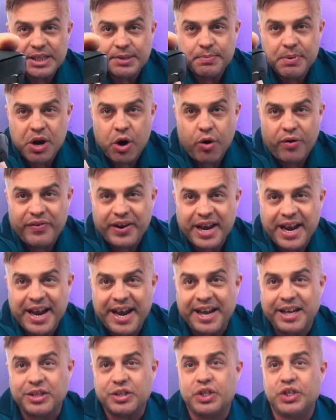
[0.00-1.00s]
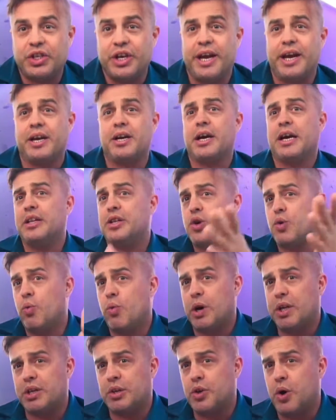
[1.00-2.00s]
me of a handshake. And you
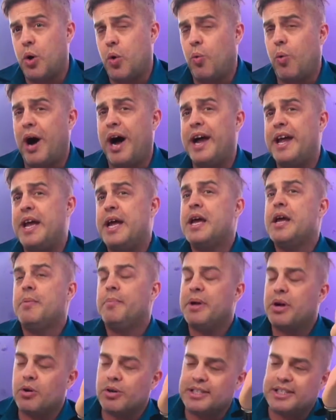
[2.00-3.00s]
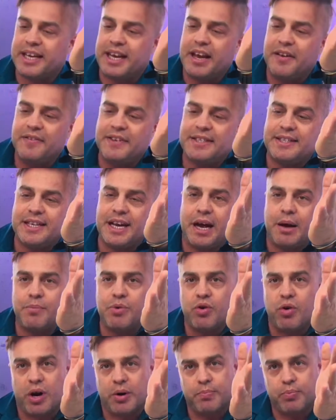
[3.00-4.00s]
want to know why? Because every time you
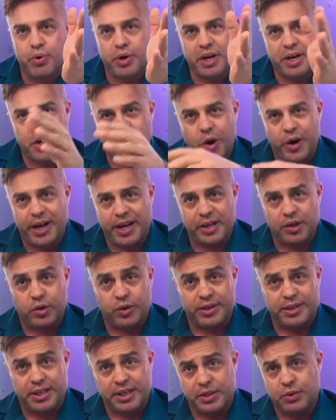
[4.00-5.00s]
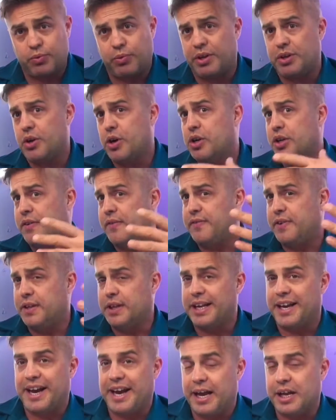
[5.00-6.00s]
are putting your hand on this one, you're gonna feel a
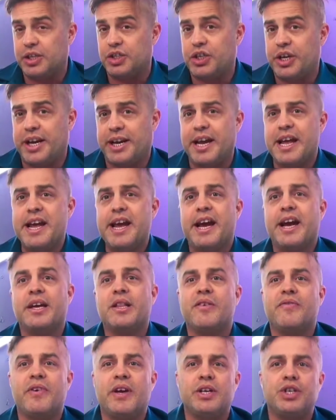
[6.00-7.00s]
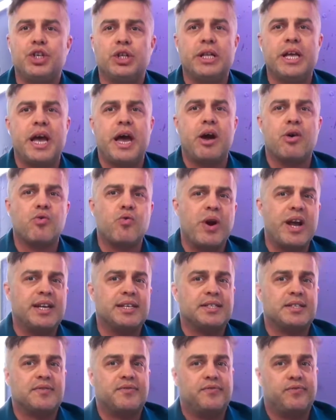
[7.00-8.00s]
handshake and eventually a
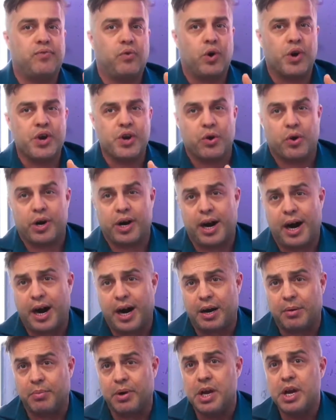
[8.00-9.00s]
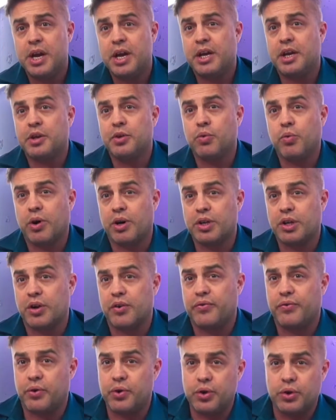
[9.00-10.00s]
rest for your arm in order
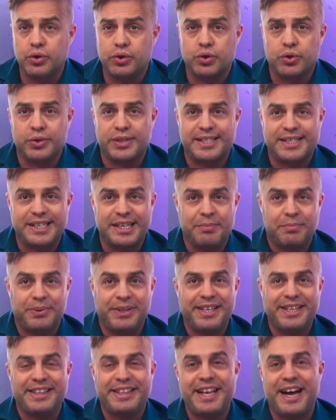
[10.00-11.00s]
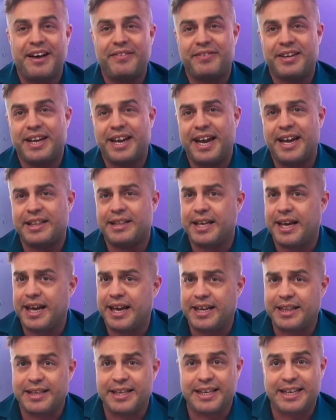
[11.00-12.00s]
for you to simply navigate
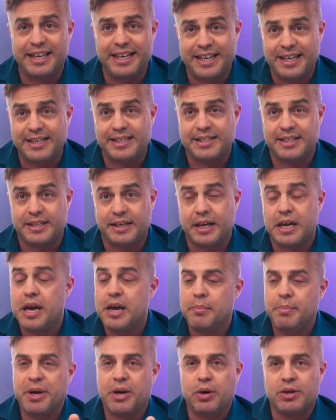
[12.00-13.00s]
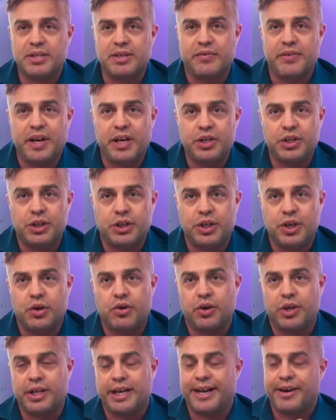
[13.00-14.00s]
and easy, because eventually you're
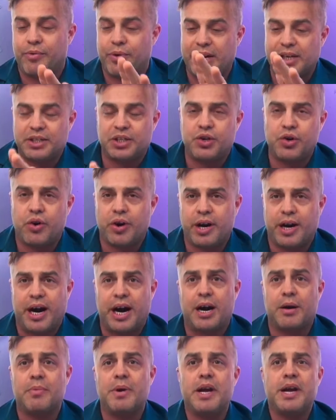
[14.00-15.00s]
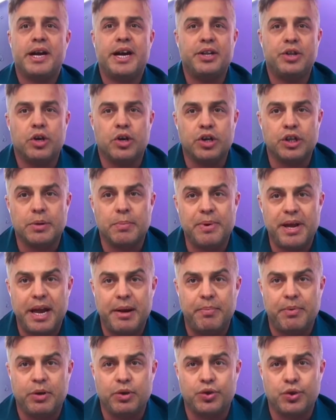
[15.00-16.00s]
gonna rest your arm and you're gonna be
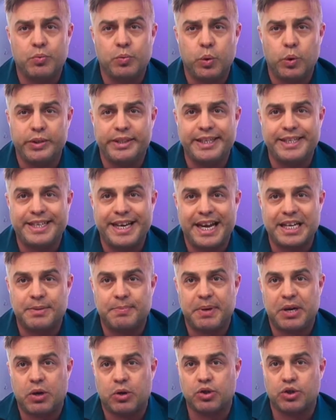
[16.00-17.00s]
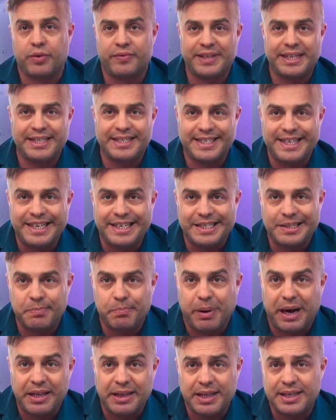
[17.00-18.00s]
able to multitask because of the 6
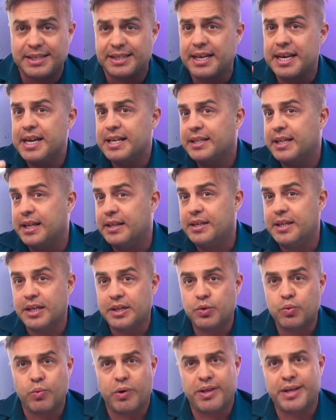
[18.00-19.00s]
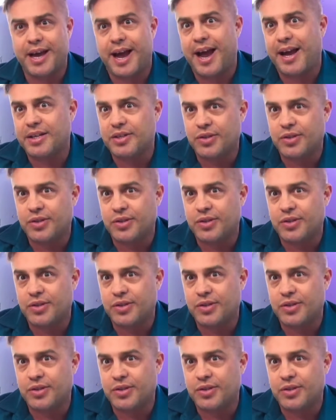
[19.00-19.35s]
buttons that this one has